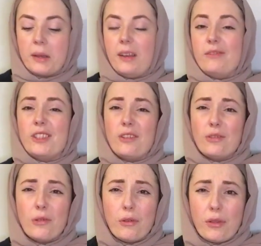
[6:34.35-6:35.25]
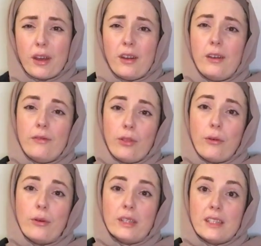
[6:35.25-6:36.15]
I'd love to know your
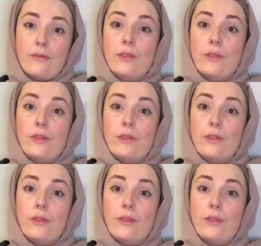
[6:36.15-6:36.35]
thoughts.